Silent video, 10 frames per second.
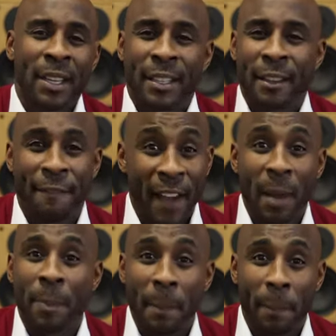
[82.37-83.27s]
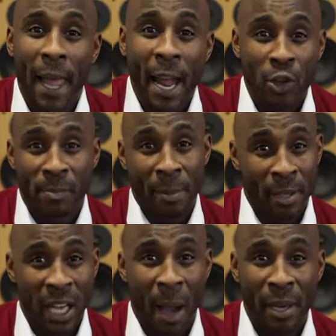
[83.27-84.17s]
developing player who can be able to
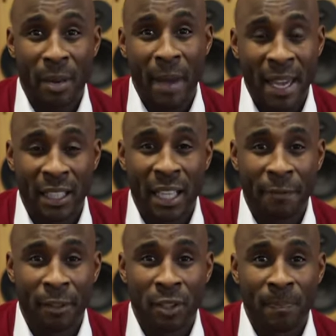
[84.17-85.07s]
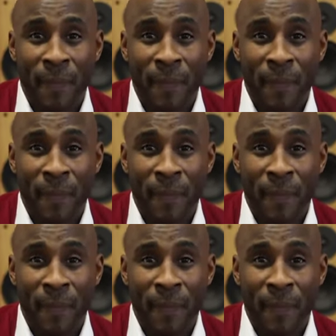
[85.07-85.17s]
come in and make a difference.